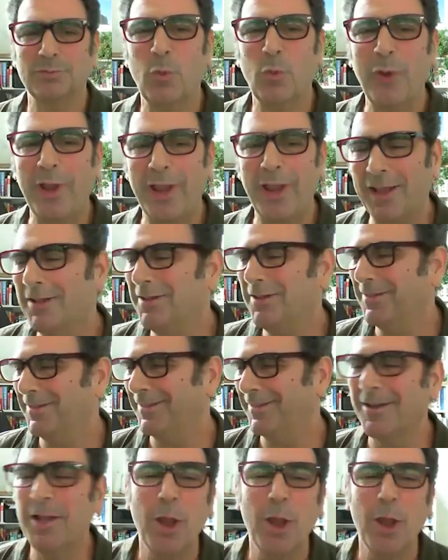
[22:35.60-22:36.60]
We
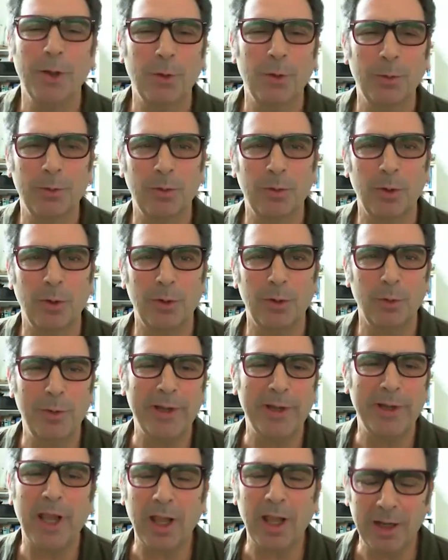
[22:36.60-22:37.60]

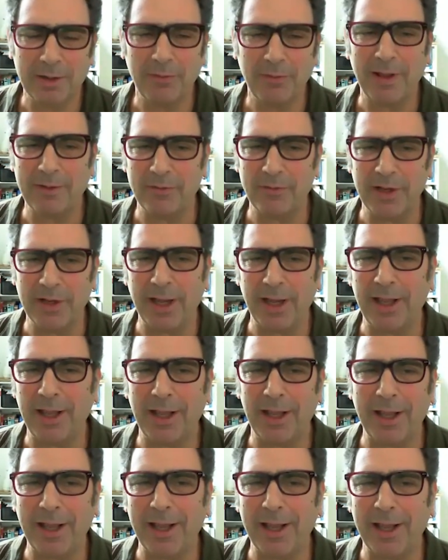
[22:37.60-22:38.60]
kind of have an
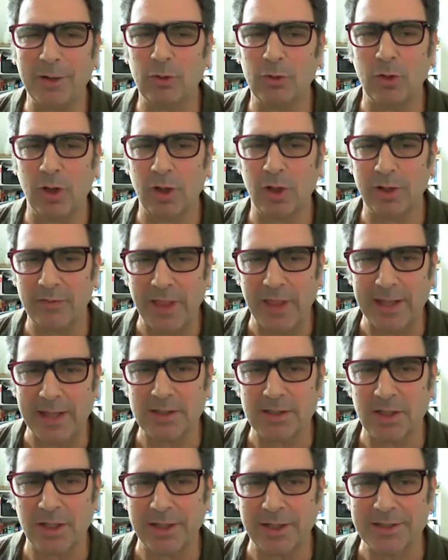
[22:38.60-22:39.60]
analog of that.
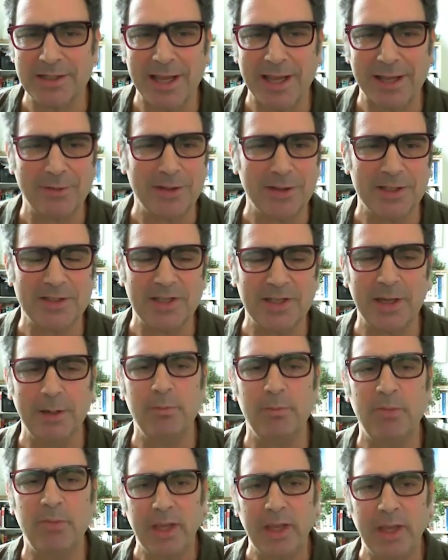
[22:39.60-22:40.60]
It's not exactly the
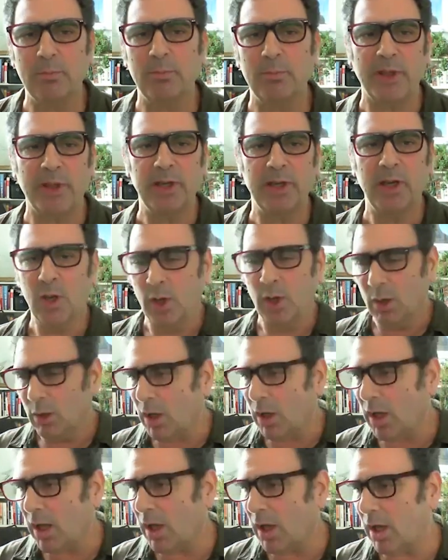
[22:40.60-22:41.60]
same thing, but
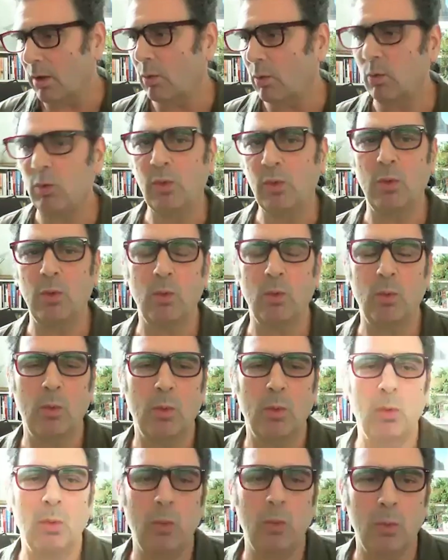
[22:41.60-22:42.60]

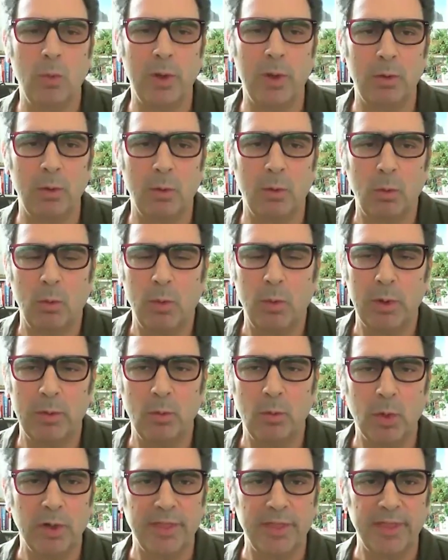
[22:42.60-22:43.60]
when
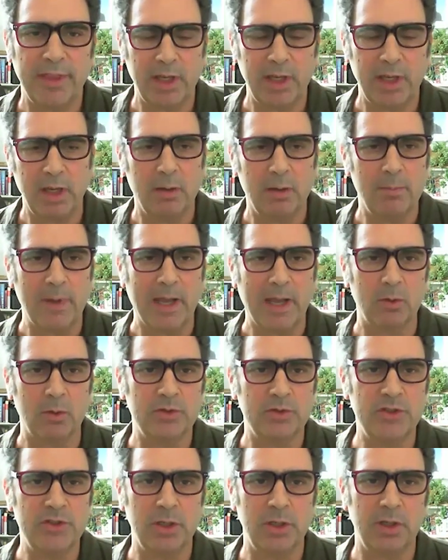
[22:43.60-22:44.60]
we're thinking
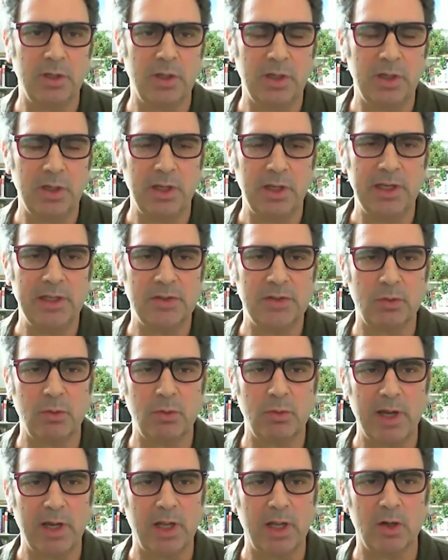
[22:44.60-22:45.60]
about
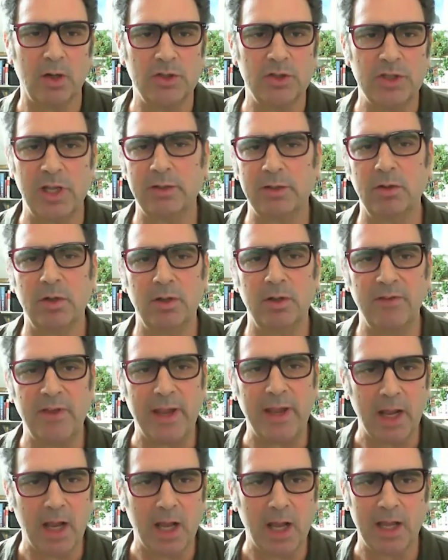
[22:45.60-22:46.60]
integrating our generative
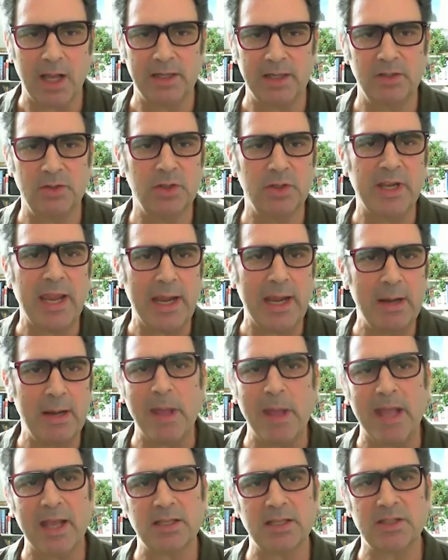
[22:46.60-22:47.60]
AI to game
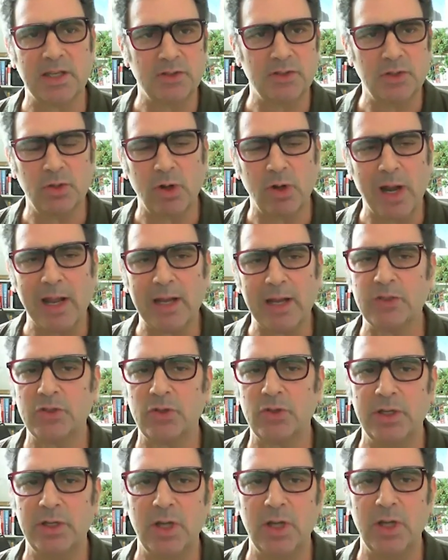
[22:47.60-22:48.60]
assets, you're
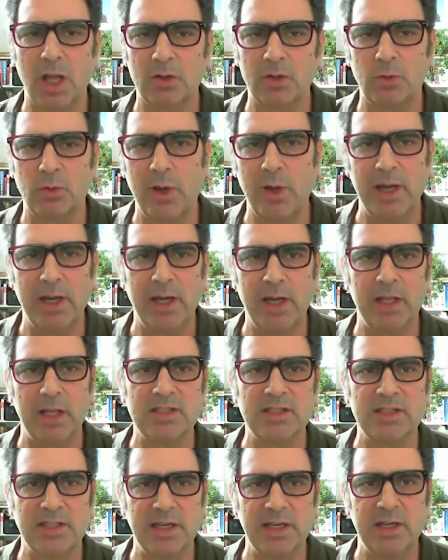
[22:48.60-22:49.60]
actually not creating a
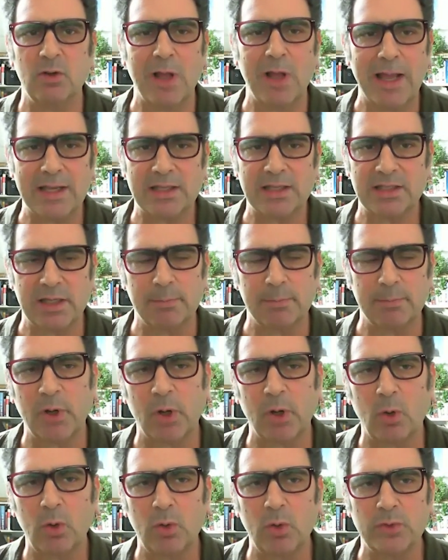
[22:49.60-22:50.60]
single asset, but
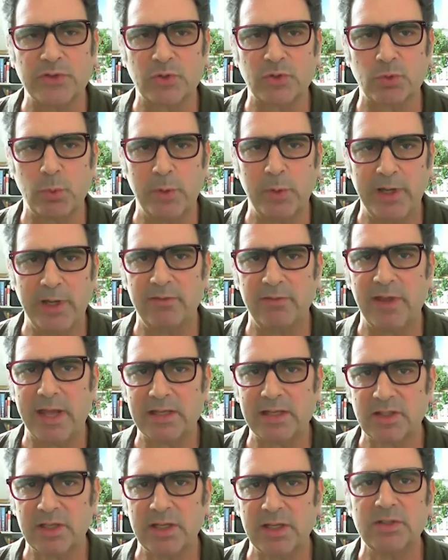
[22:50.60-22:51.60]
a whole suite of
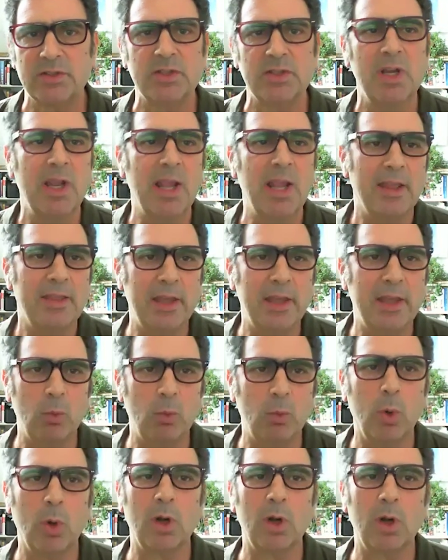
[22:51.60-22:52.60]
assets that
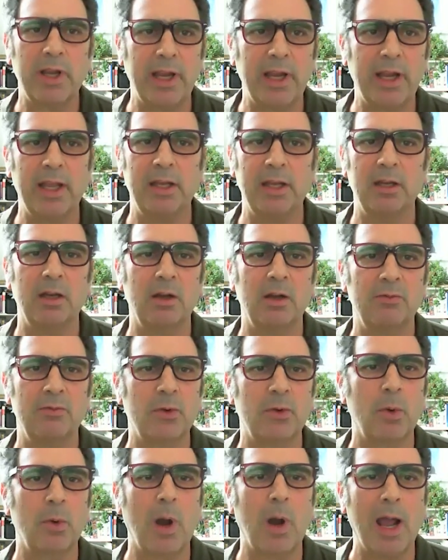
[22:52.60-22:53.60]
work in a
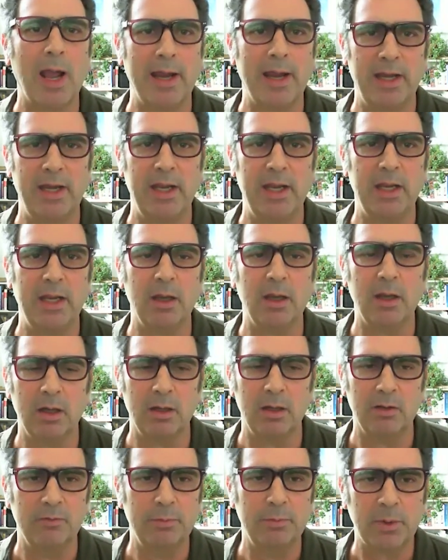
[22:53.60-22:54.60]
variety
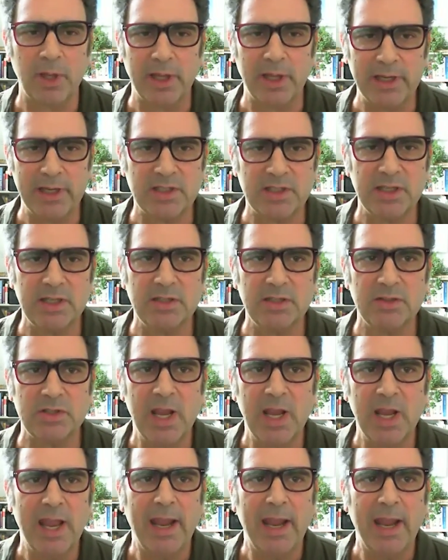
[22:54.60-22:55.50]
of places.